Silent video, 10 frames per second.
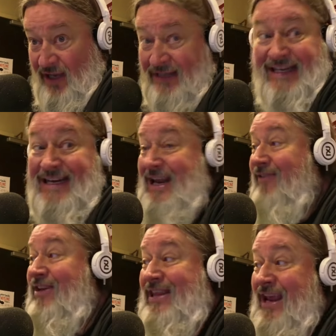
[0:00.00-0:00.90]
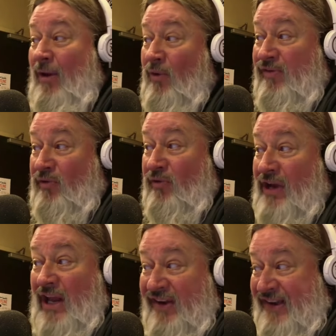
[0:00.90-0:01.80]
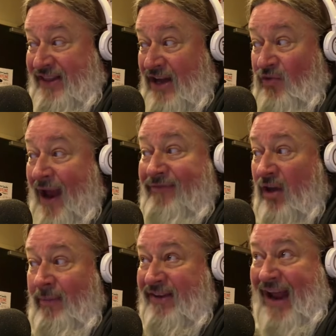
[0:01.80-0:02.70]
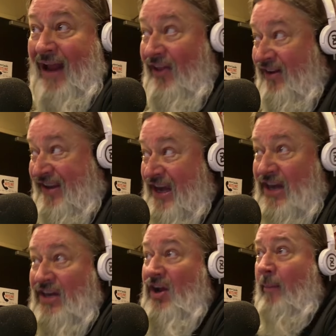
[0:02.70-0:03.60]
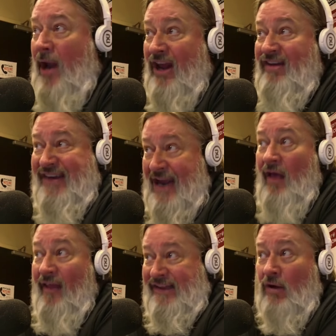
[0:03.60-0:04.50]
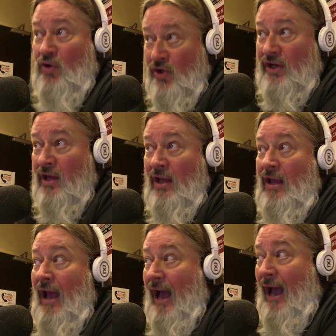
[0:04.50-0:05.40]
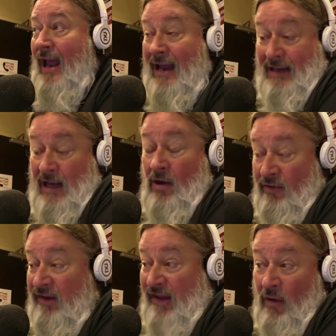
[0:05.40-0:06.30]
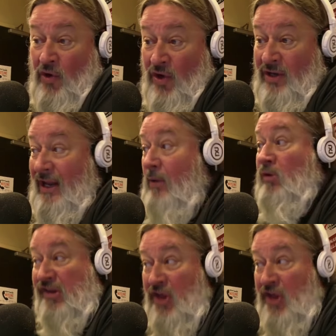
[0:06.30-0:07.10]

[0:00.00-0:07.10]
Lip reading: I didn't even think it was ridiculous that they drafted him as highly as they did coming off an ACL. That's how good that's how good he was